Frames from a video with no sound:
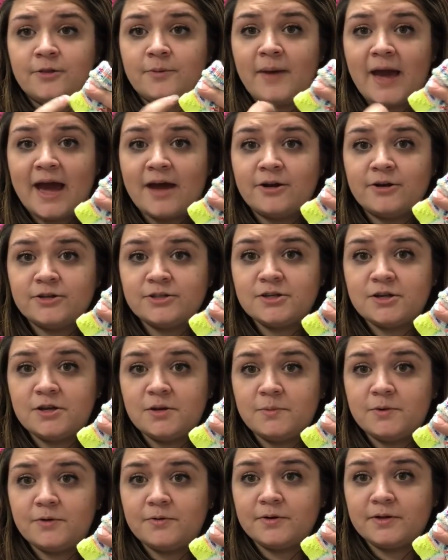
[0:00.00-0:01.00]
The pattern's going
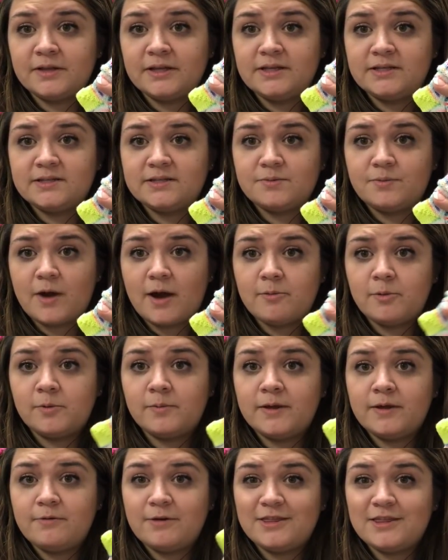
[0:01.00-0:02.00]
to be released
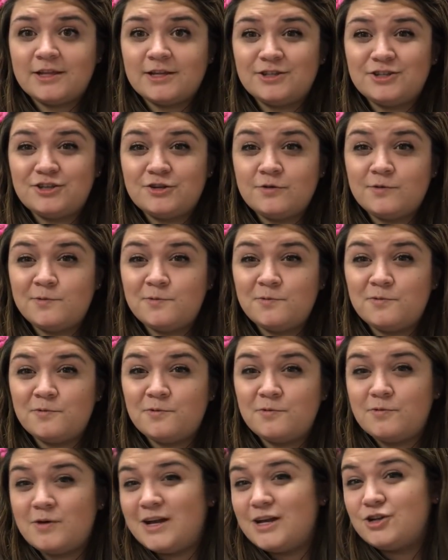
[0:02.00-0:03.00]
probably within
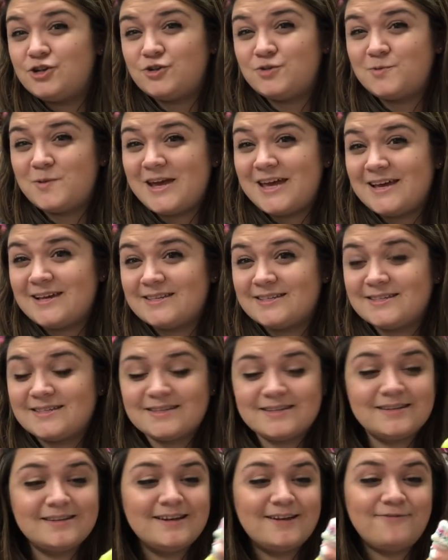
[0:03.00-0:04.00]
2-ish
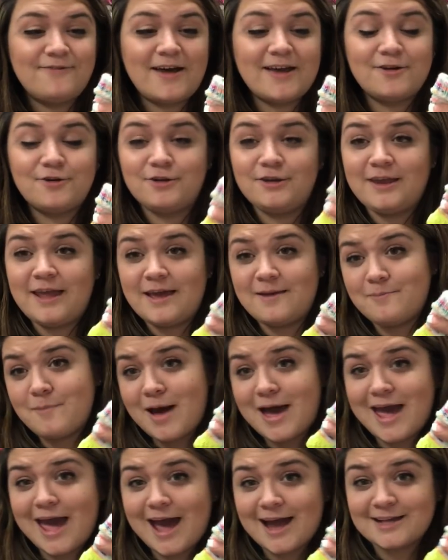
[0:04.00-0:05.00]
weeks if I could get
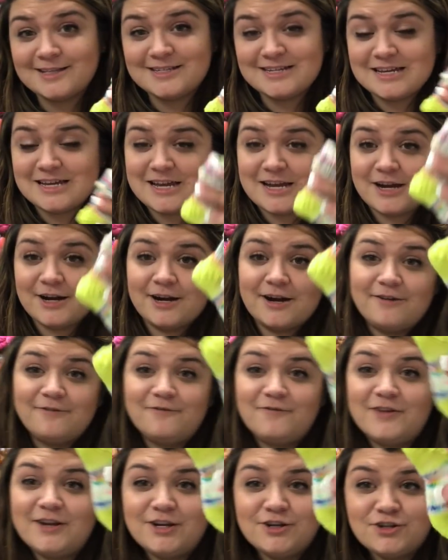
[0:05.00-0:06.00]
my acting gear and
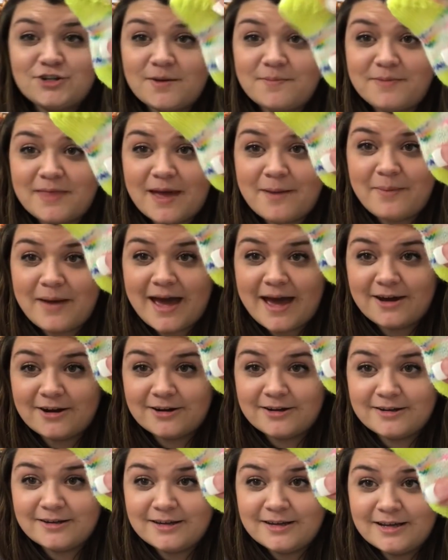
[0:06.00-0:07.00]
finish up that
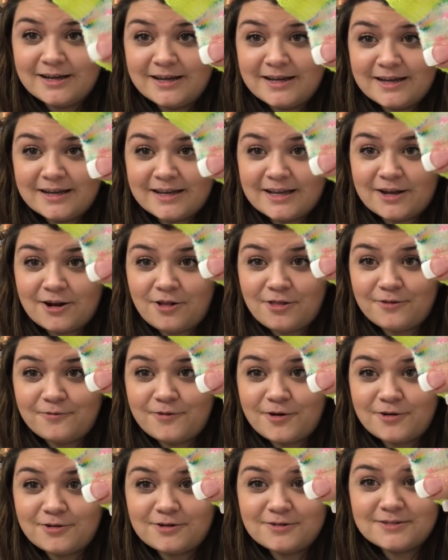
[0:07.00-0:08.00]
pattern, get all the
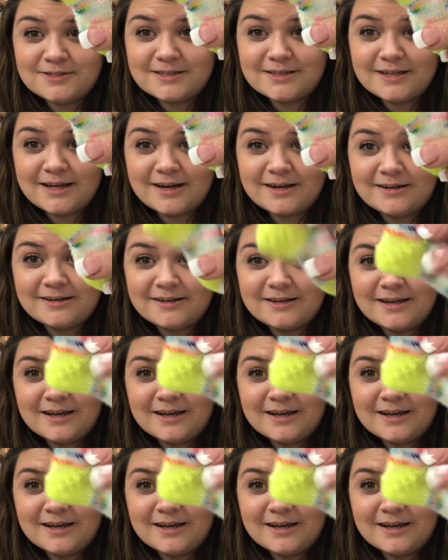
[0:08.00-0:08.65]
photos in there.